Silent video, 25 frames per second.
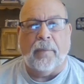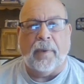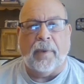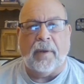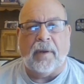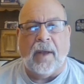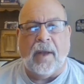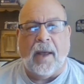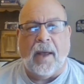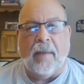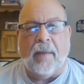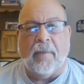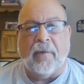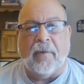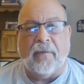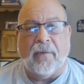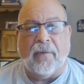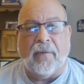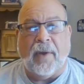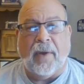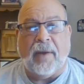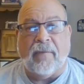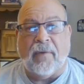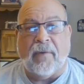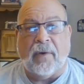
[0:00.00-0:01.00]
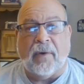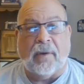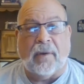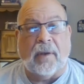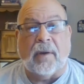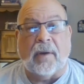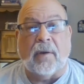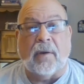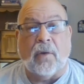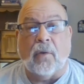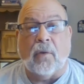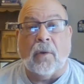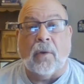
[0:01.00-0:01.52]
but I'm afraid very
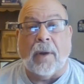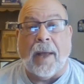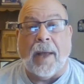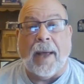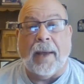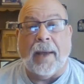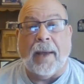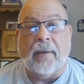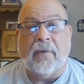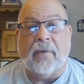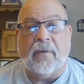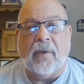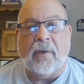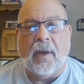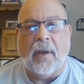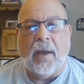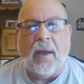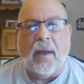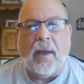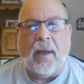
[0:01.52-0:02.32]
little utilized.